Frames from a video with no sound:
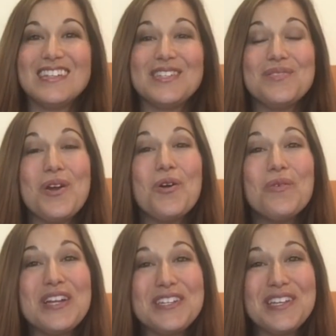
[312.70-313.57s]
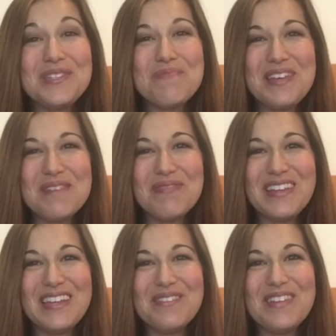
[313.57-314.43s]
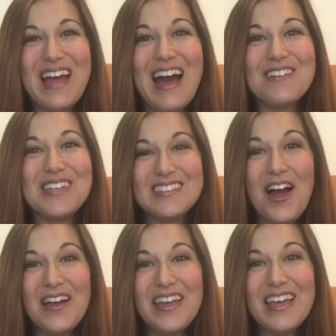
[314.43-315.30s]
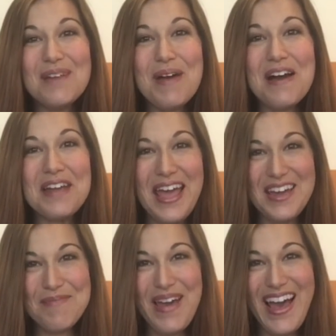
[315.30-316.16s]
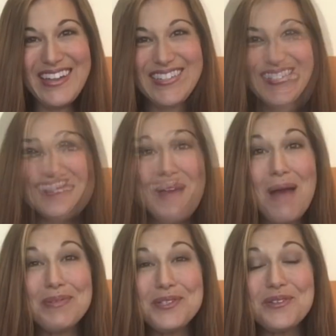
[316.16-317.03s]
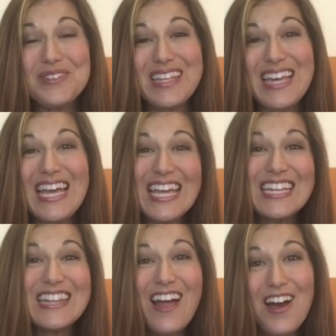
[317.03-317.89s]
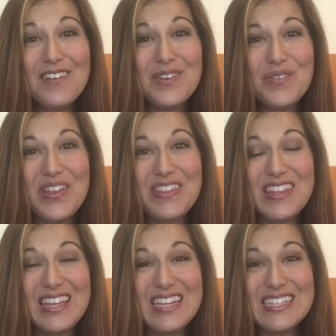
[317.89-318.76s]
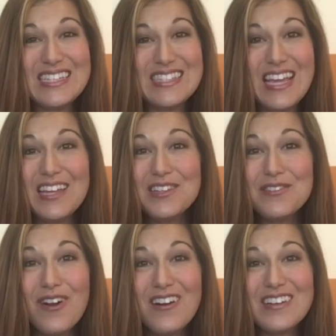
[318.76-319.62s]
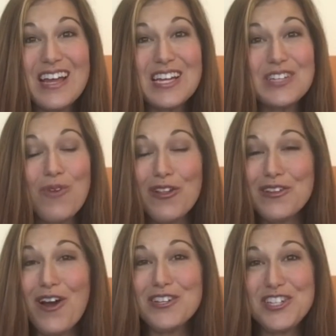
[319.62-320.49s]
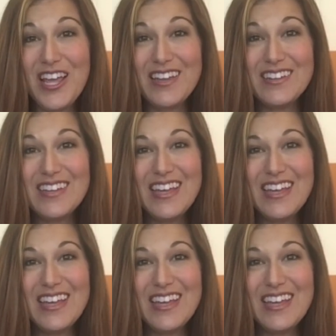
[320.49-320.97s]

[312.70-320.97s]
So no wish list would be complete without talking about handbags. I am absolutely in love with the Saint Laurent wallet on chain. This